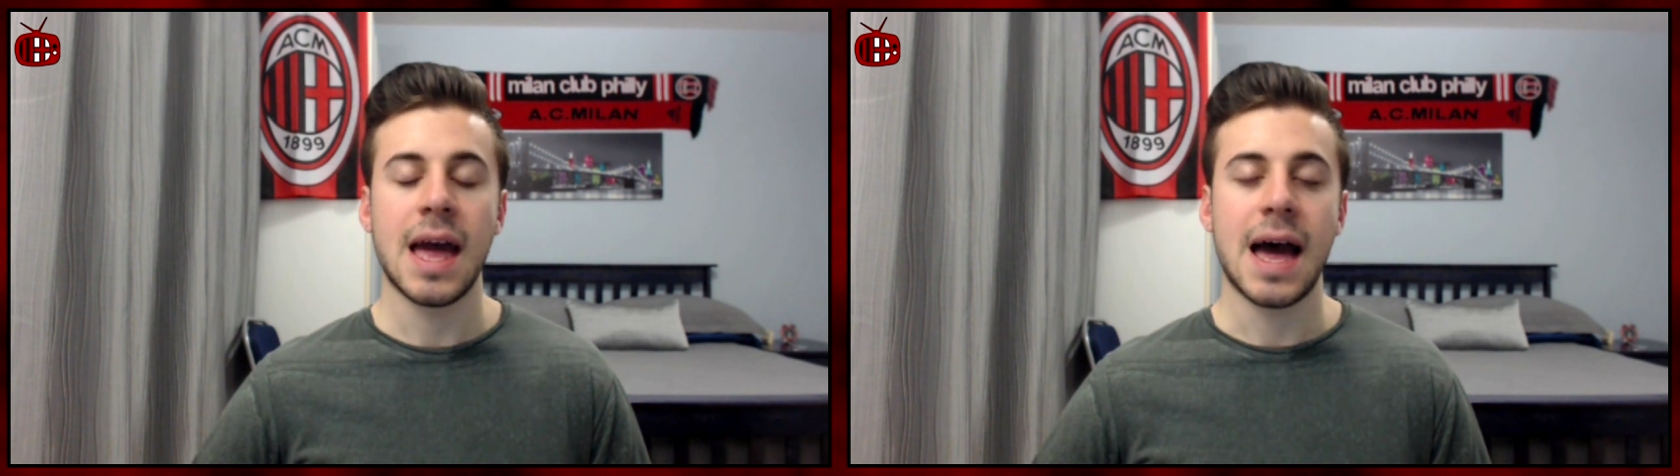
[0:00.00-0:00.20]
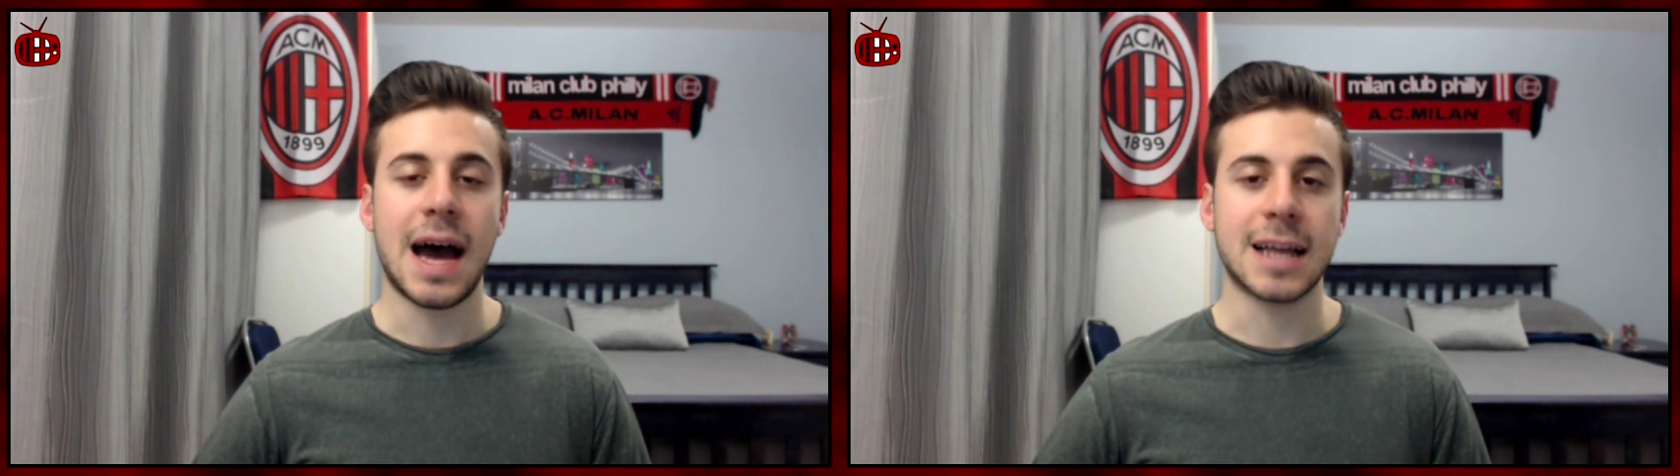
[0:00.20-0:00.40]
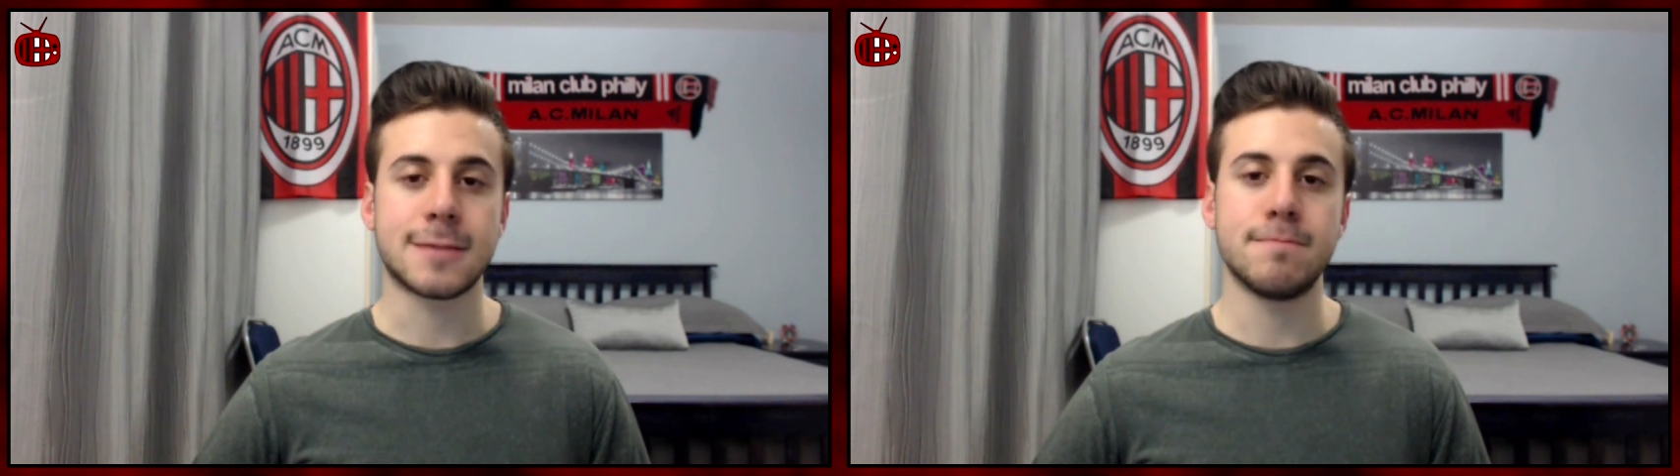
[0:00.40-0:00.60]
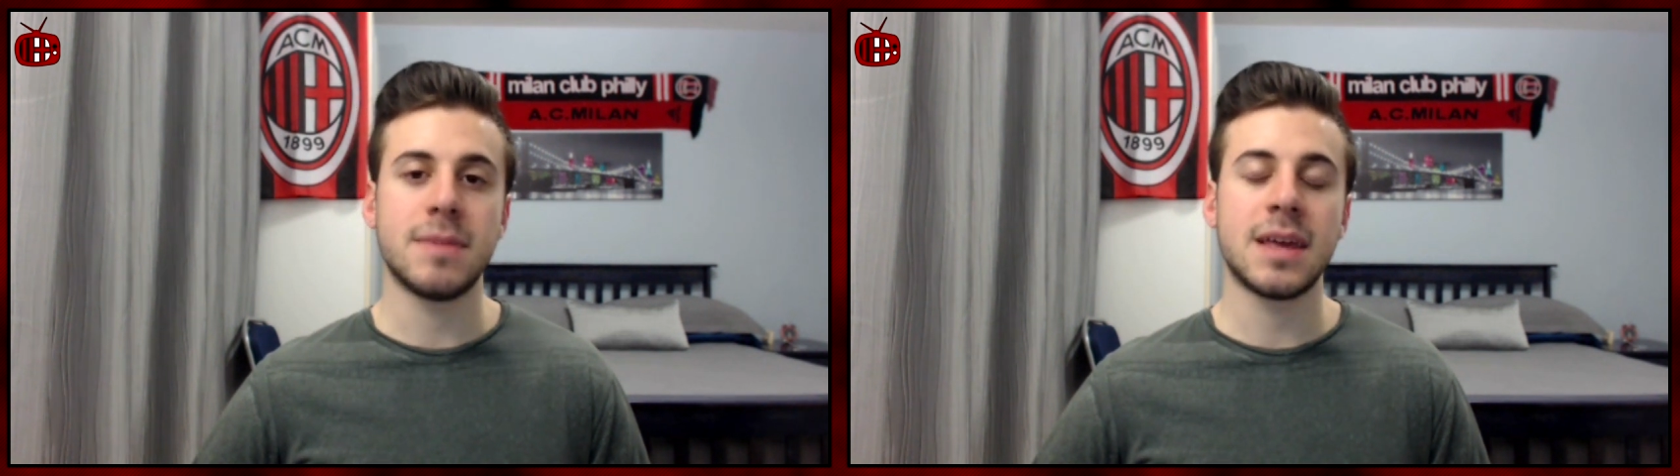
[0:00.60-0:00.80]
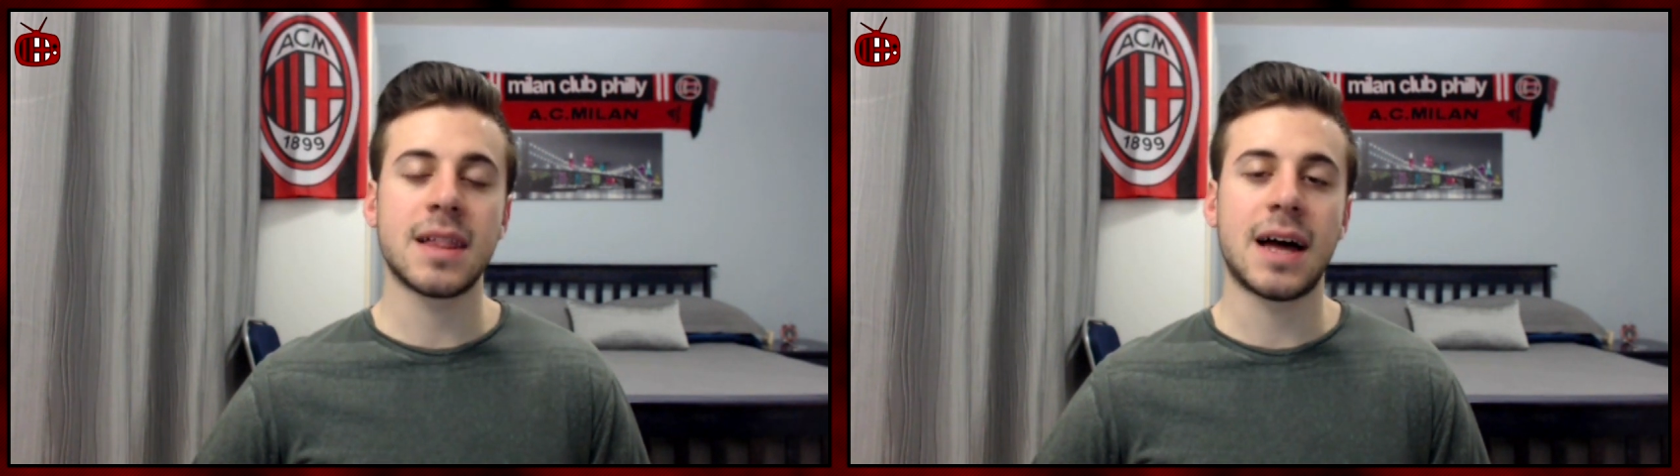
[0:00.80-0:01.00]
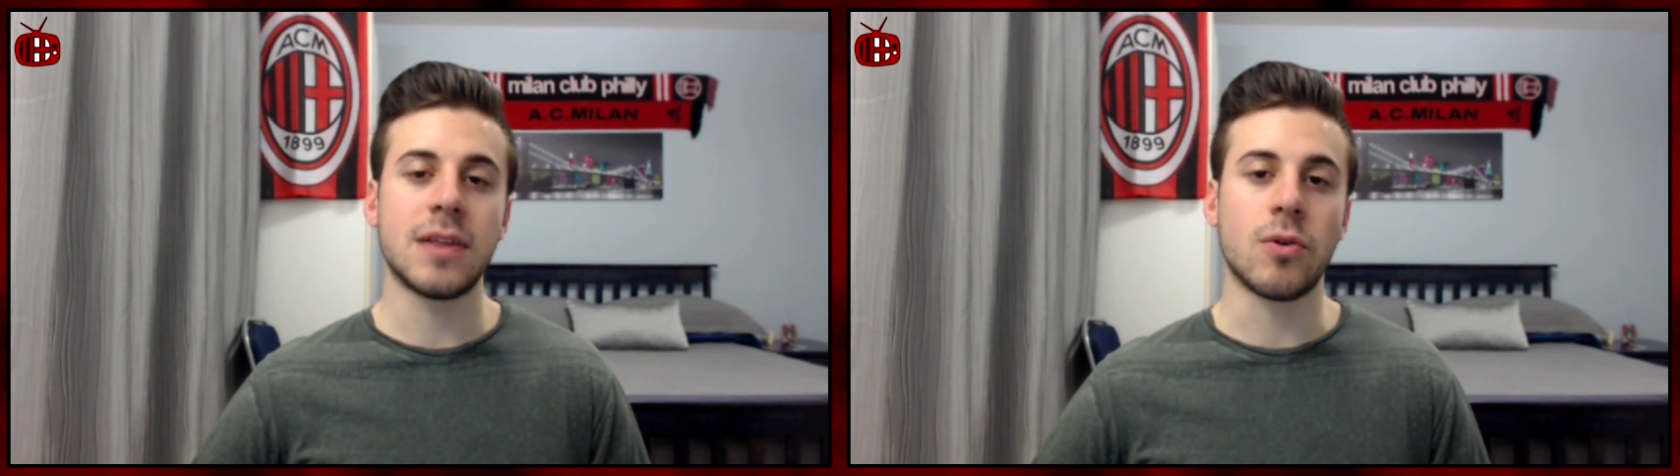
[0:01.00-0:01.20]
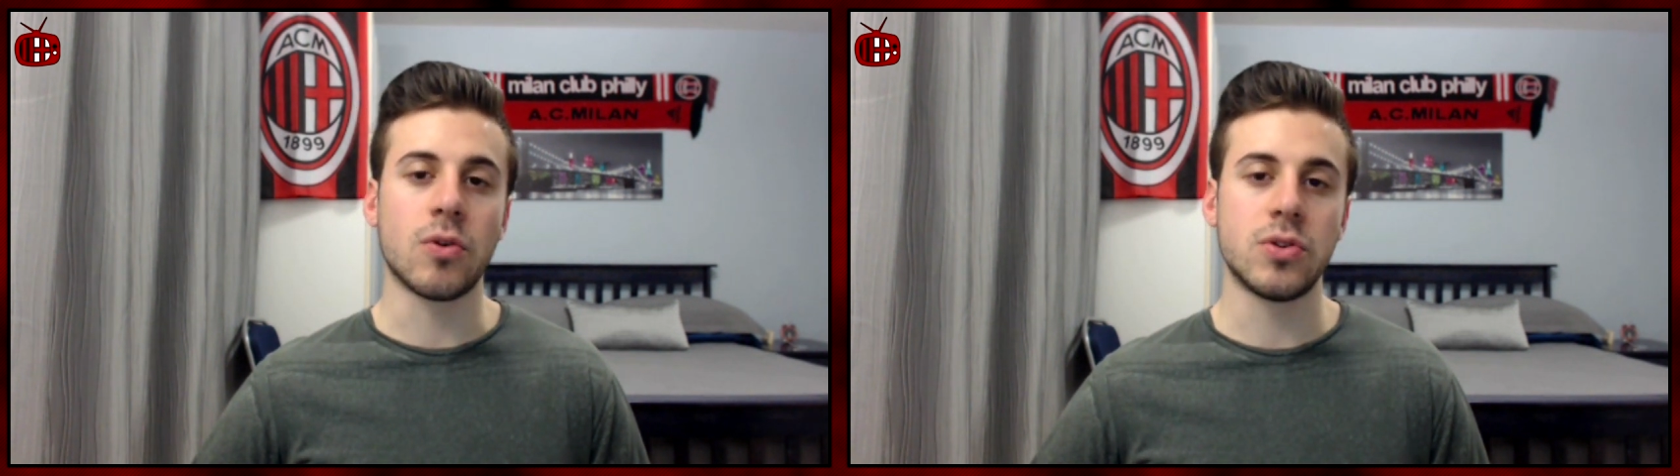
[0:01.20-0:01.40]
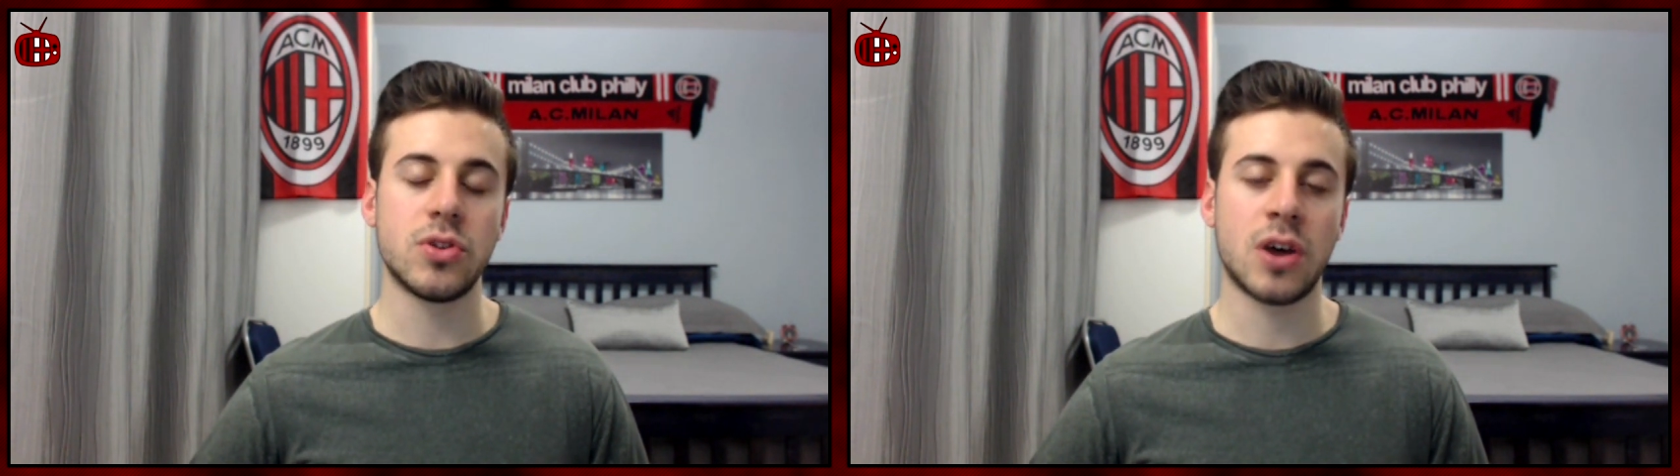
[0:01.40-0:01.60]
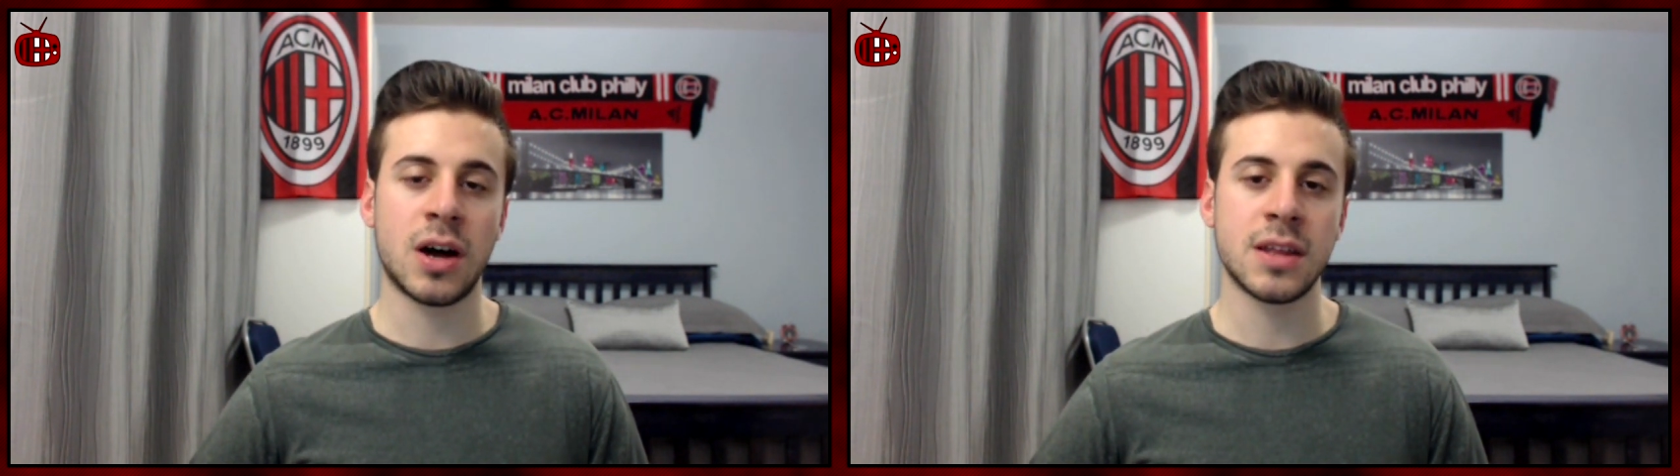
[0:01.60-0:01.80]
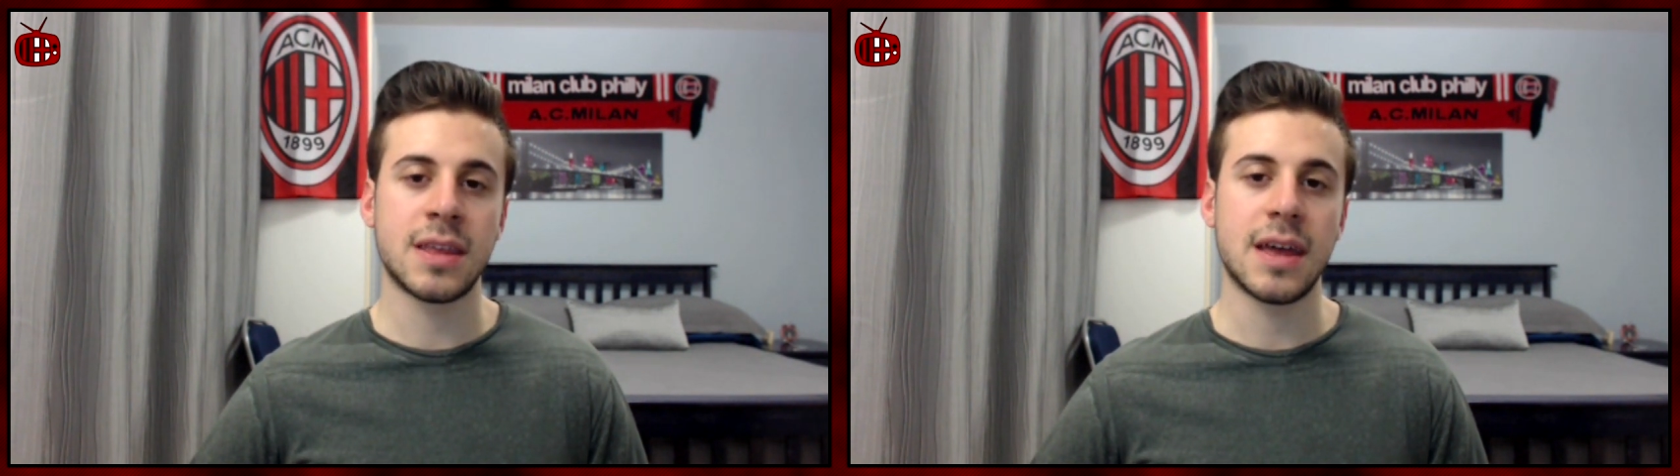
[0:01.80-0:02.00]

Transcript: at Milan or not?